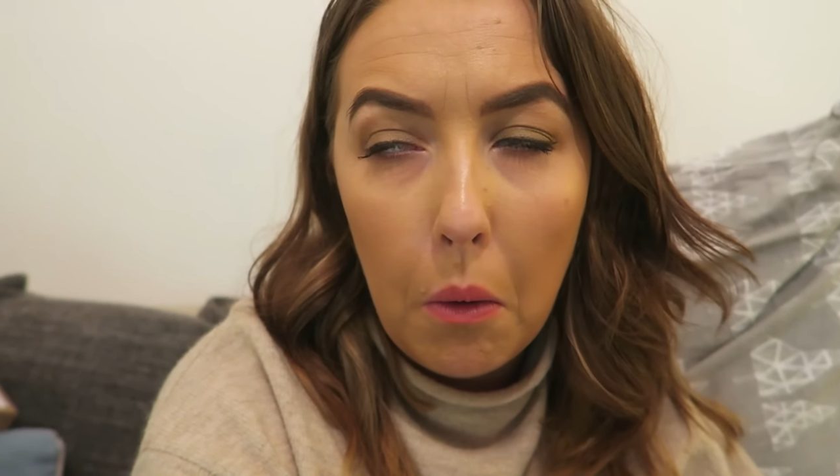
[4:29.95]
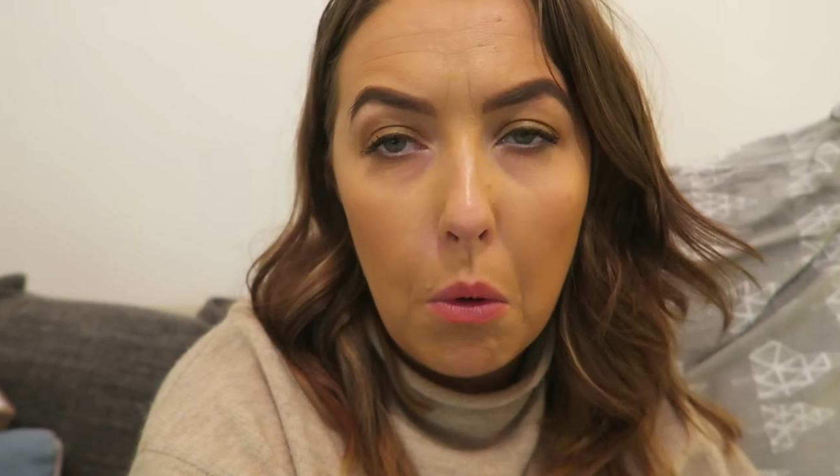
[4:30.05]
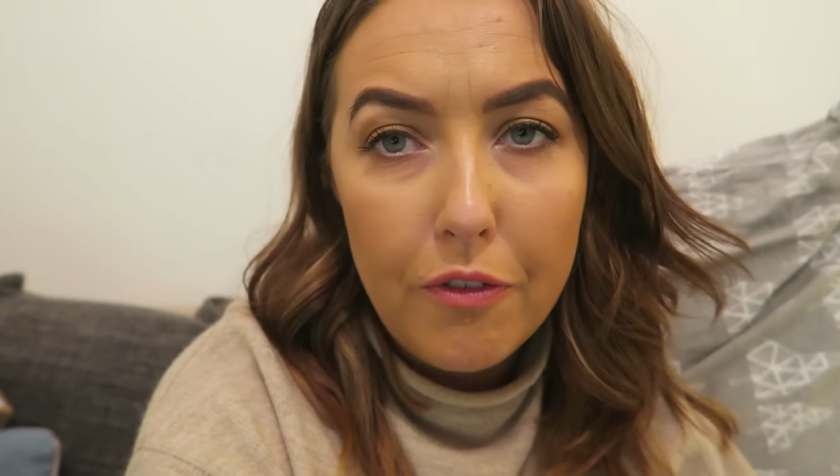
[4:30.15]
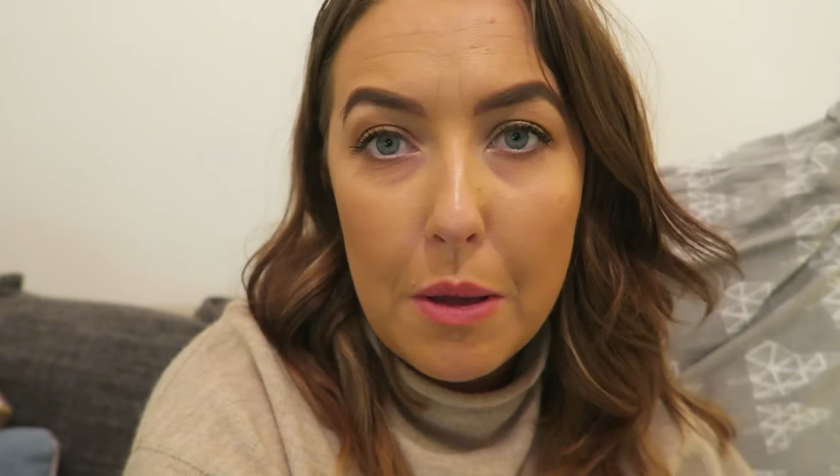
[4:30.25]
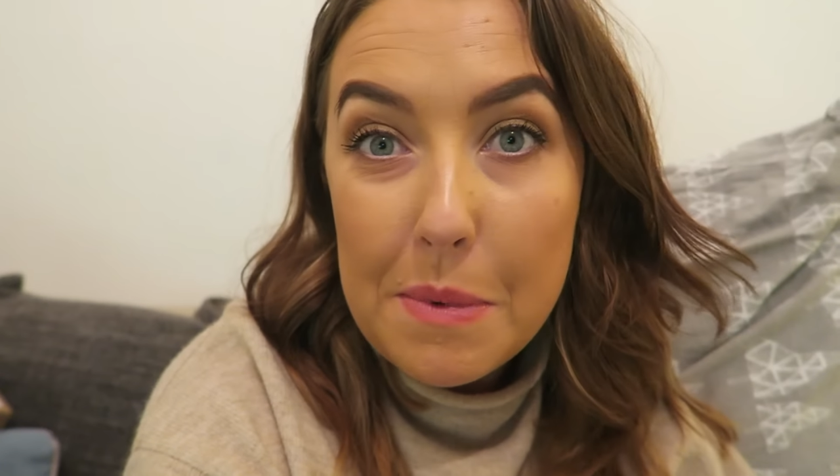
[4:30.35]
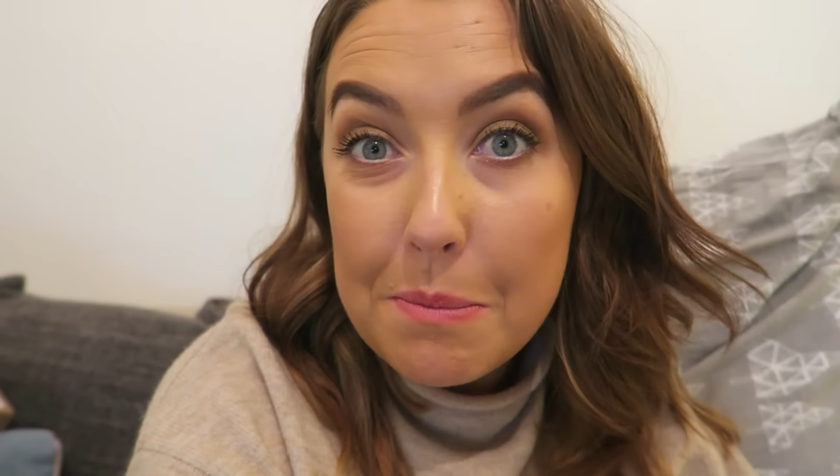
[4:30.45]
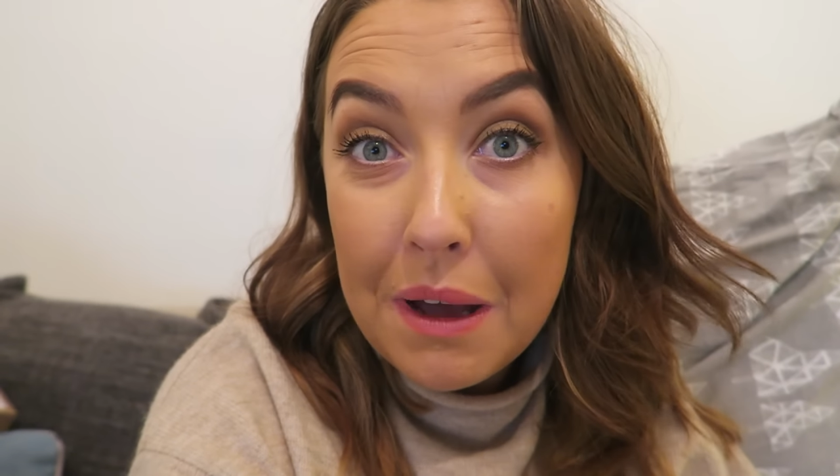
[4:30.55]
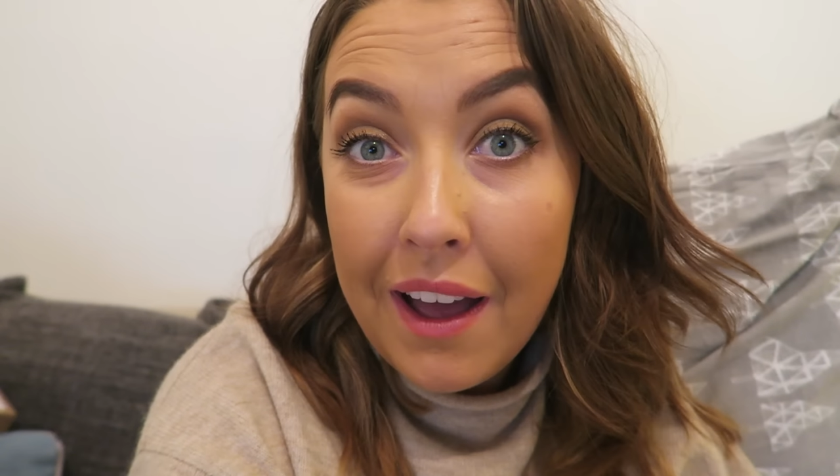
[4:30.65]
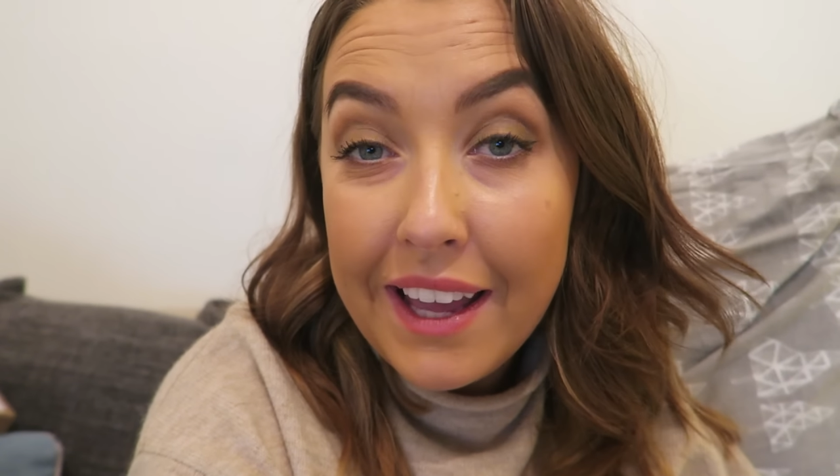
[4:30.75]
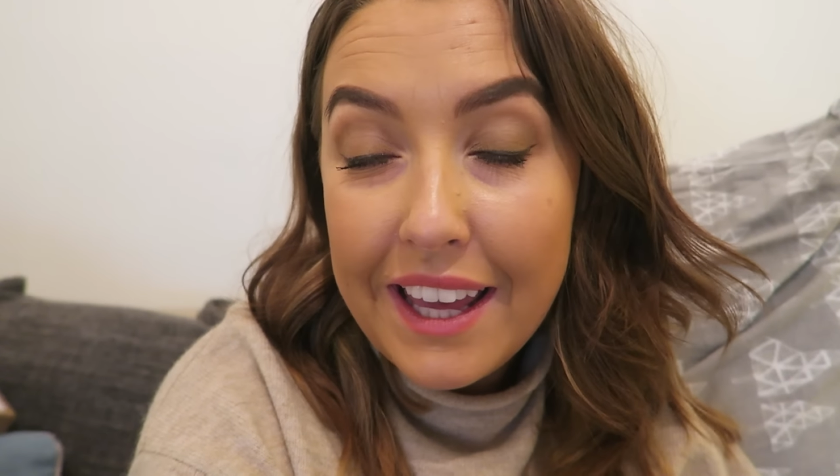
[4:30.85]
What I've been
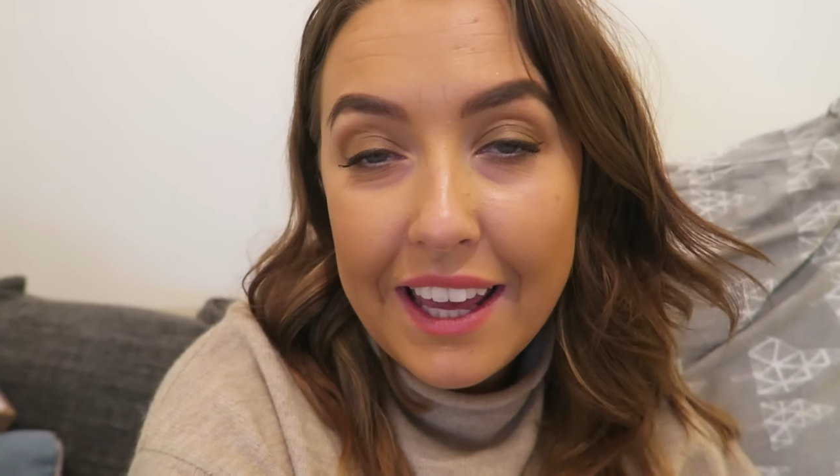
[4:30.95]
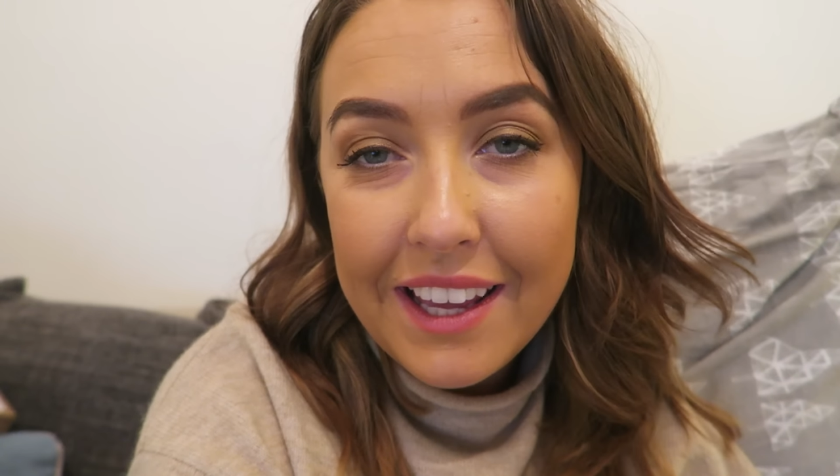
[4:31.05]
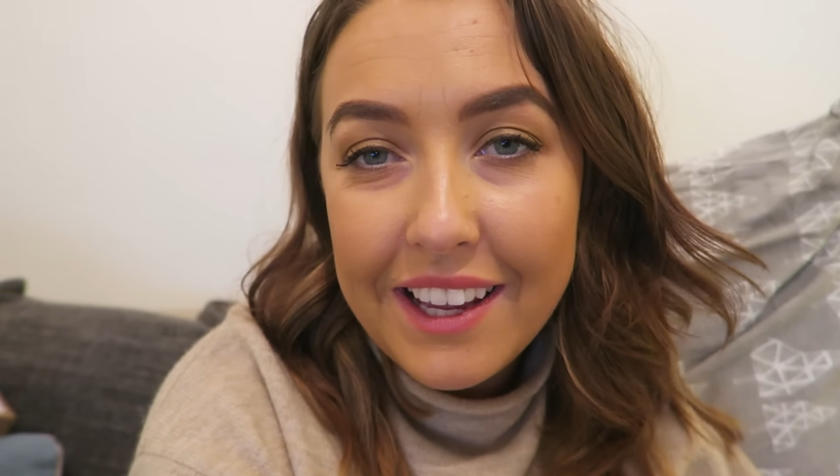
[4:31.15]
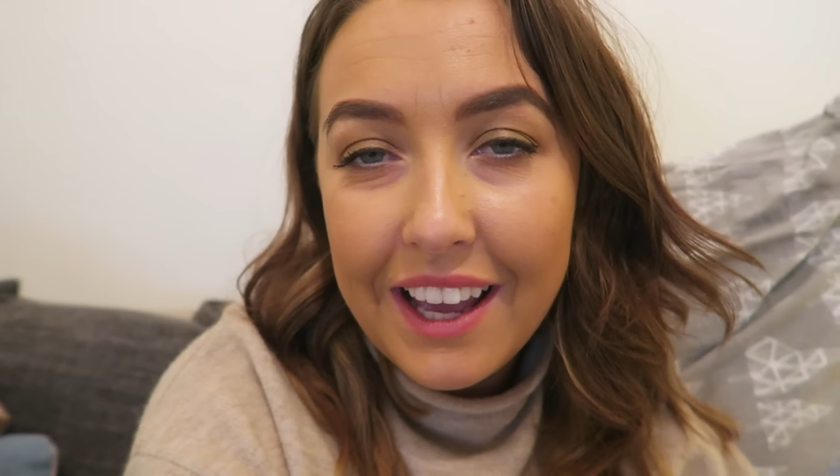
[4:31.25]
buying,